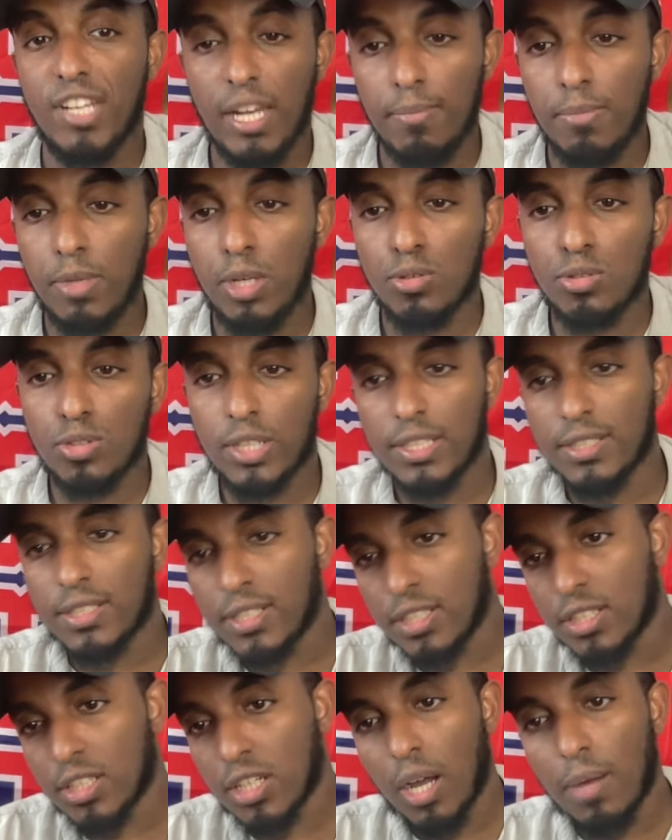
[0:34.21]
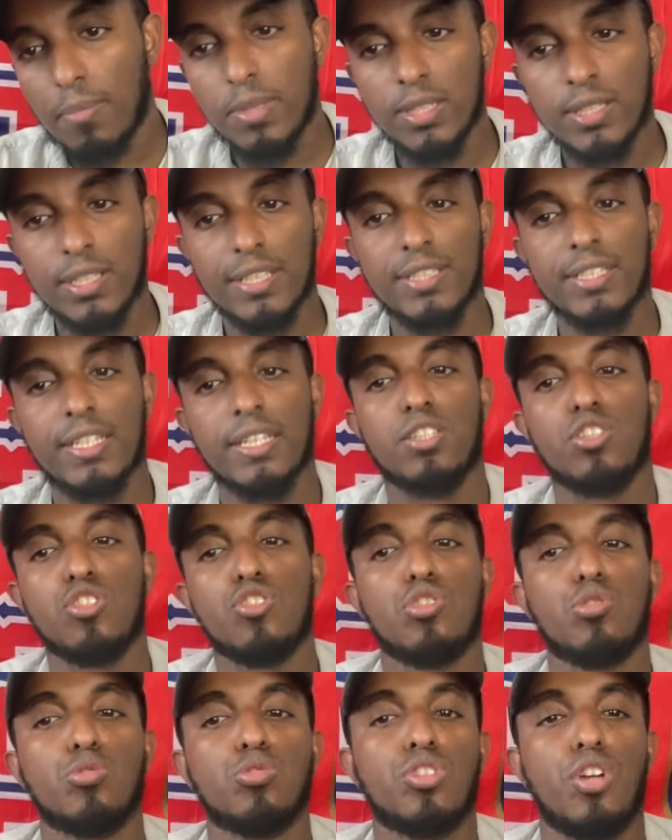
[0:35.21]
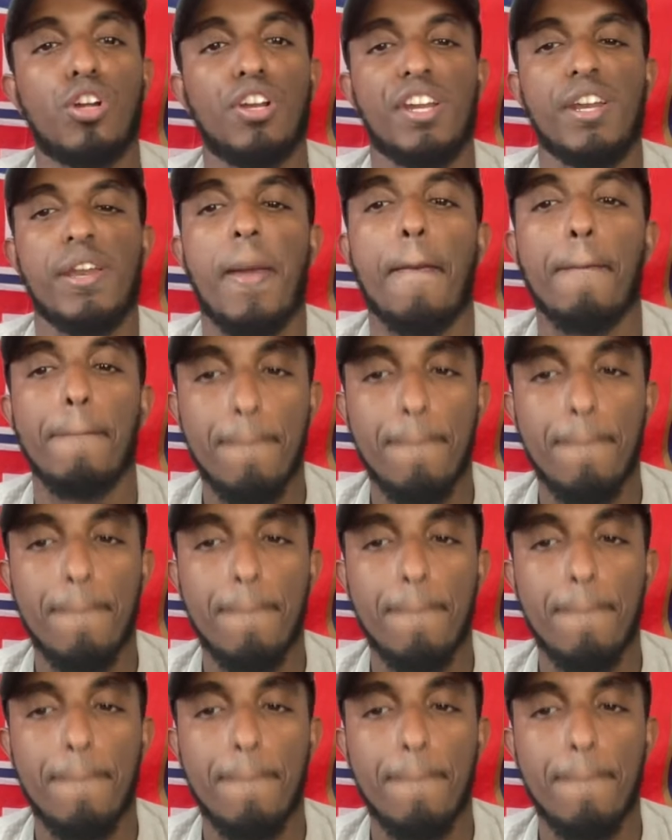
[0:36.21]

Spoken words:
Let me know what you guys think in the comments. Let's get this show started.